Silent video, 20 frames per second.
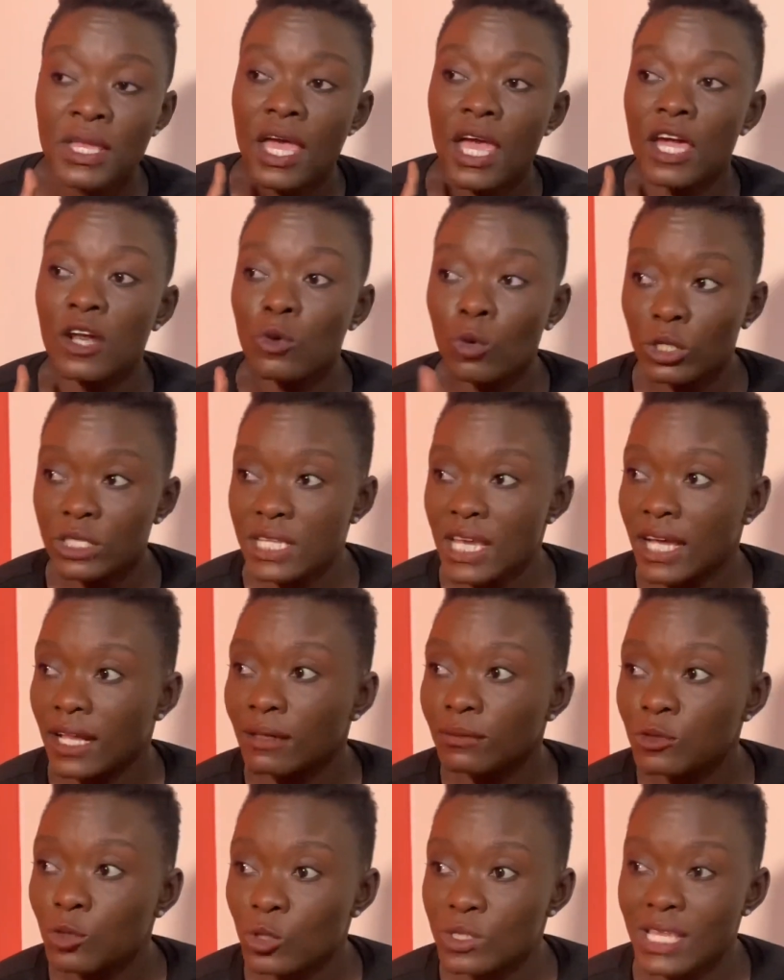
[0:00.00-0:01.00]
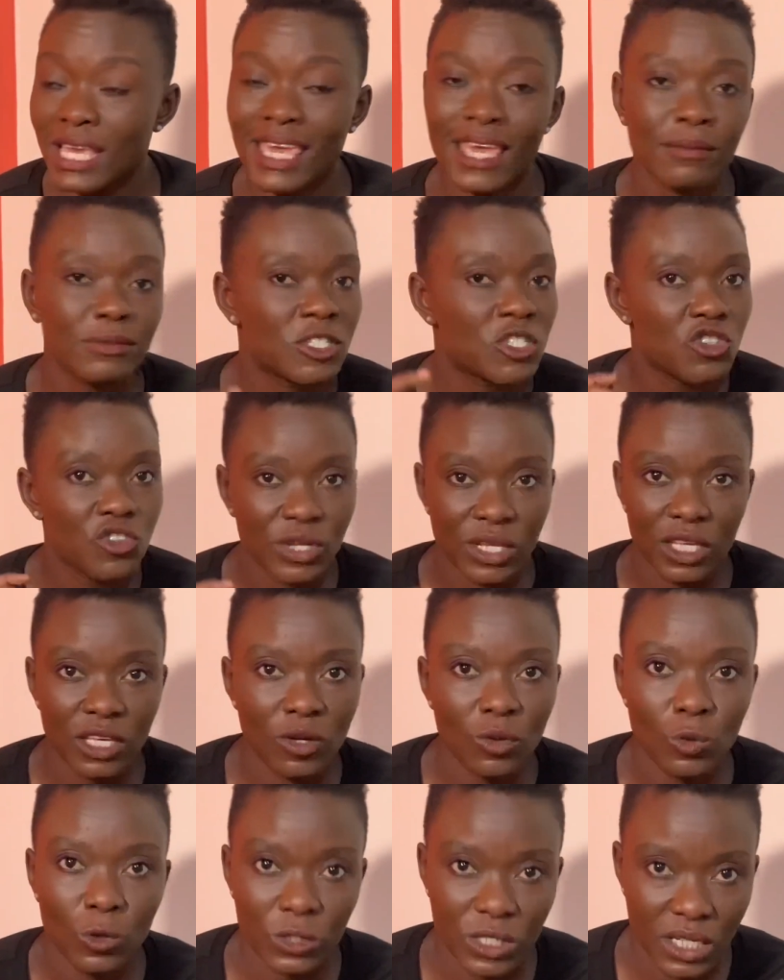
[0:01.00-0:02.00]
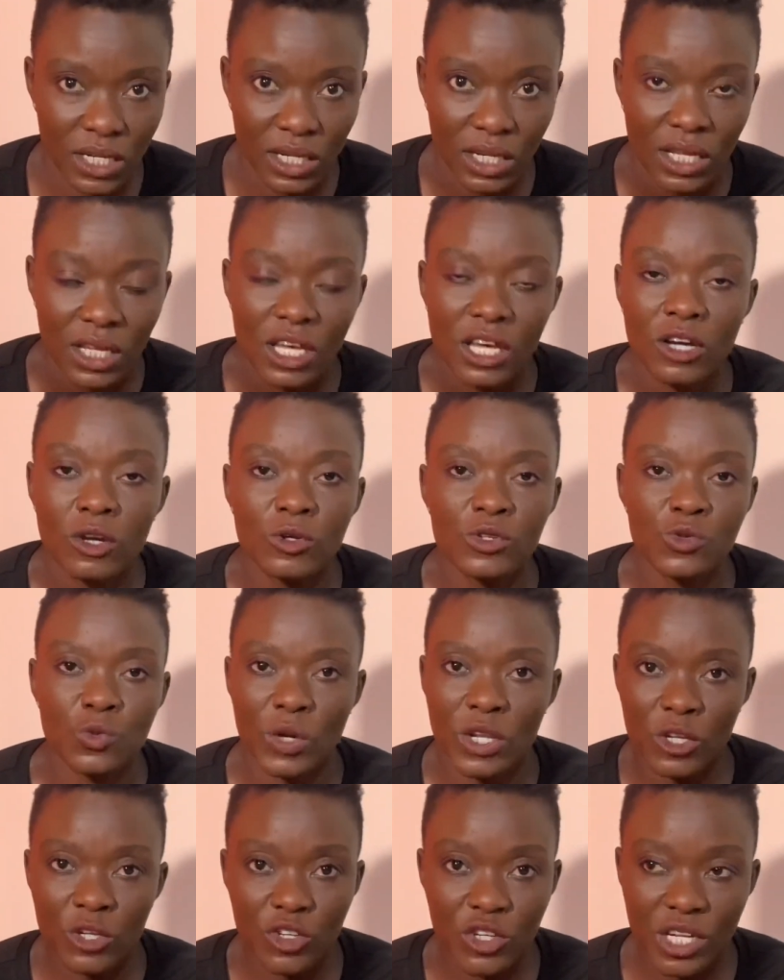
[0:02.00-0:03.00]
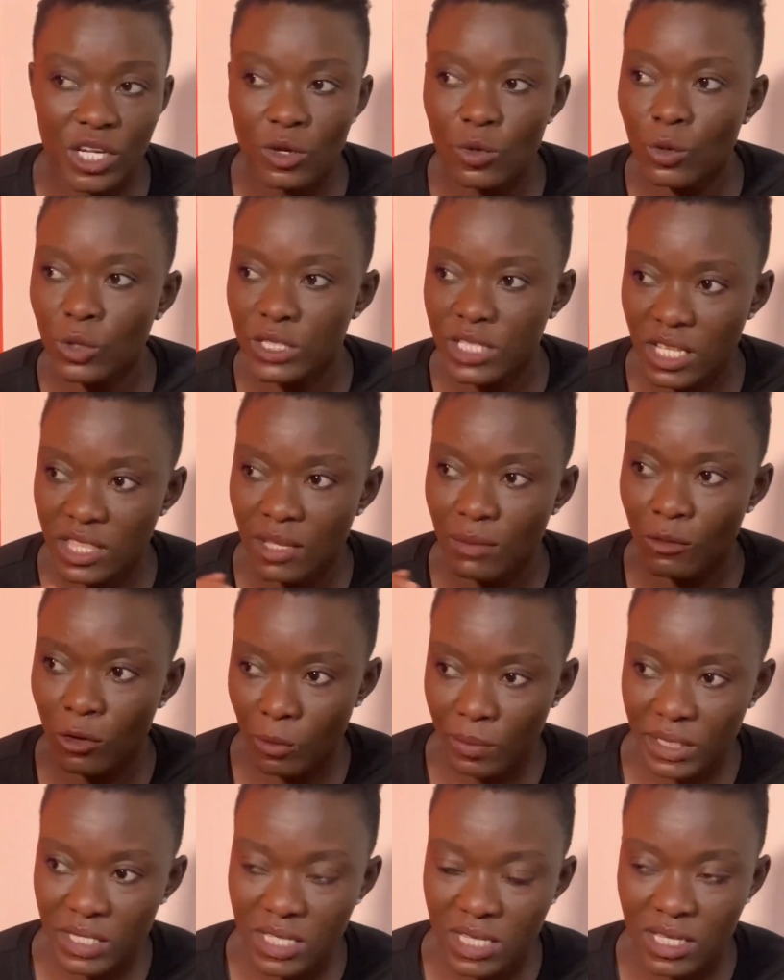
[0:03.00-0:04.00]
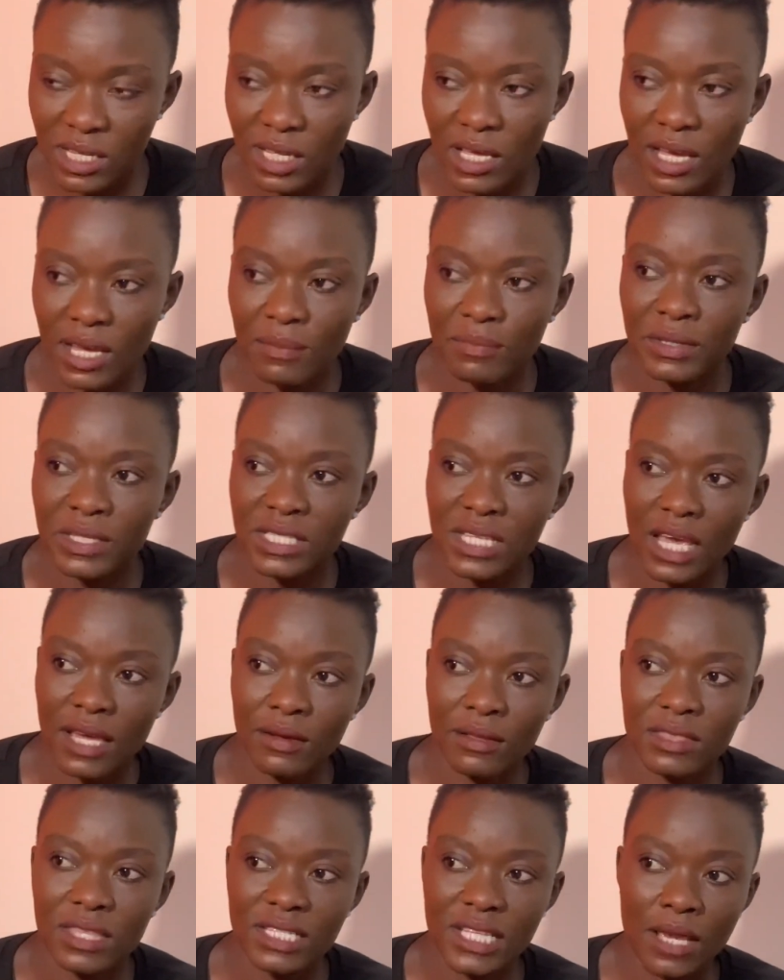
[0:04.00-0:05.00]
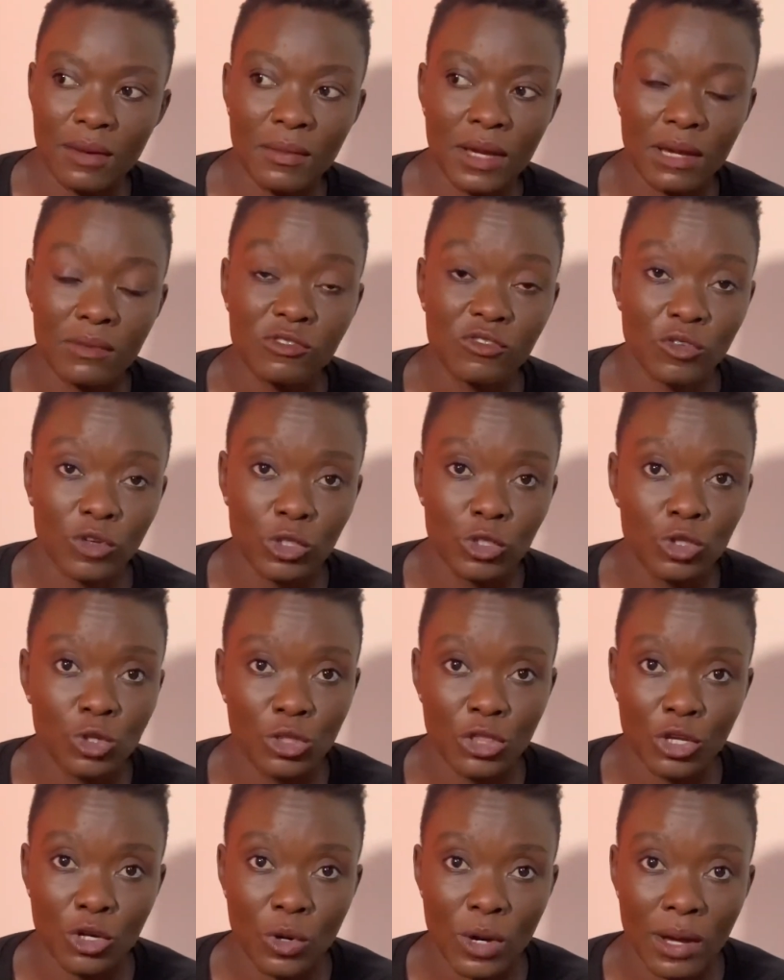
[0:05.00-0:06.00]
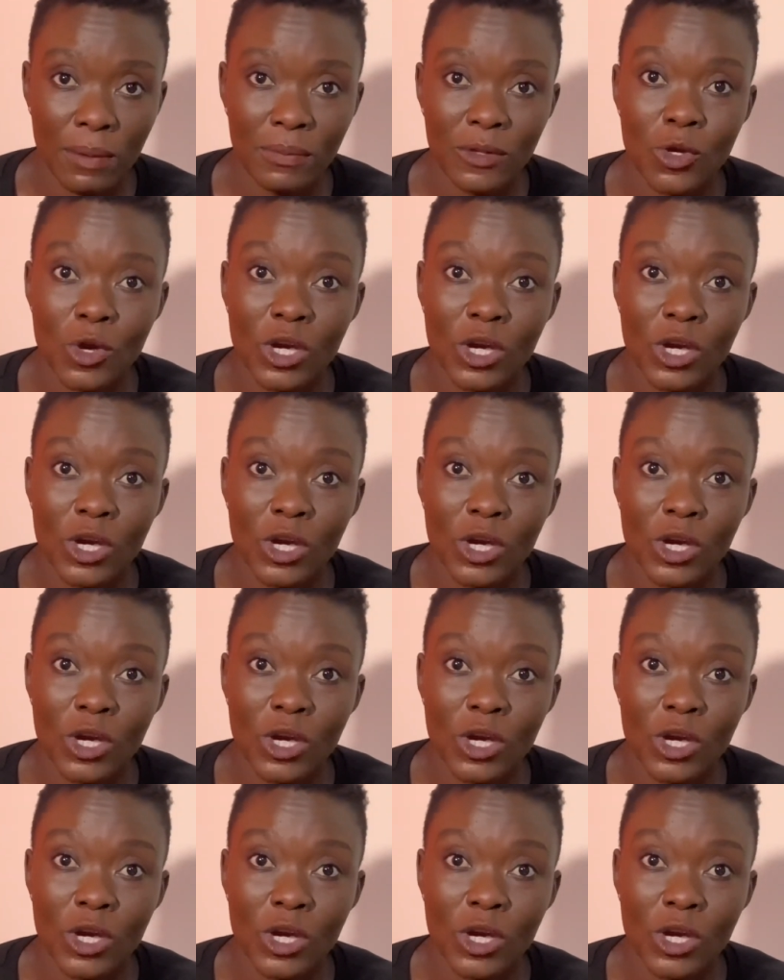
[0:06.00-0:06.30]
And what helped was I kept drinking water. Because when you drink water, the moment um, the time comes for you to throw up, you